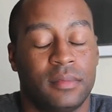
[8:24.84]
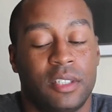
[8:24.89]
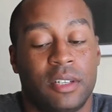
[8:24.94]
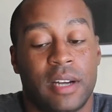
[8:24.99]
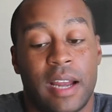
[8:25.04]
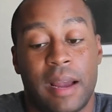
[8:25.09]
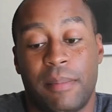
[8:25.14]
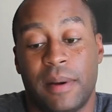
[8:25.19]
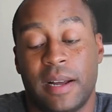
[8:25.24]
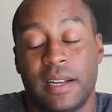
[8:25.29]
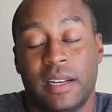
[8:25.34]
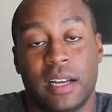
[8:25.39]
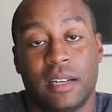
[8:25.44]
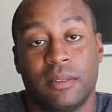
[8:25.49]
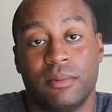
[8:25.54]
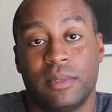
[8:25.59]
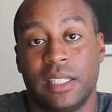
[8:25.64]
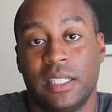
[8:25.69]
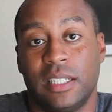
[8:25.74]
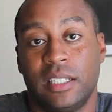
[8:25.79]
I
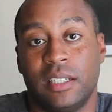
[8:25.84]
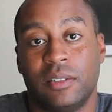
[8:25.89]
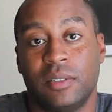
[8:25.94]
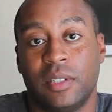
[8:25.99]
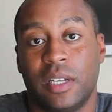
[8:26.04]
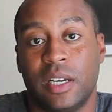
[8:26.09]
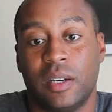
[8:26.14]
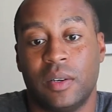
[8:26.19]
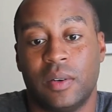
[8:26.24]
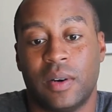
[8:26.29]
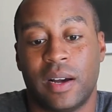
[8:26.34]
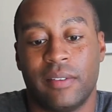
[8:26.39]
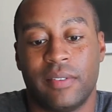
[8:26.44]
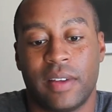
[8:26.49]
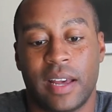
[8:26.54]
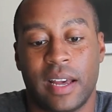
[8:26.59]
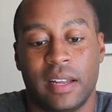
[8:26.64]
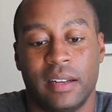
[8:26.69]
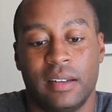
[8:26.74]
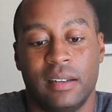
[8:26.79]
really don't know. I've
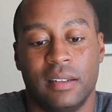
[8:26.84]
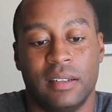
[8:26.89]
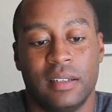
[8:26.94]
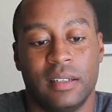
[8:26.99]
had,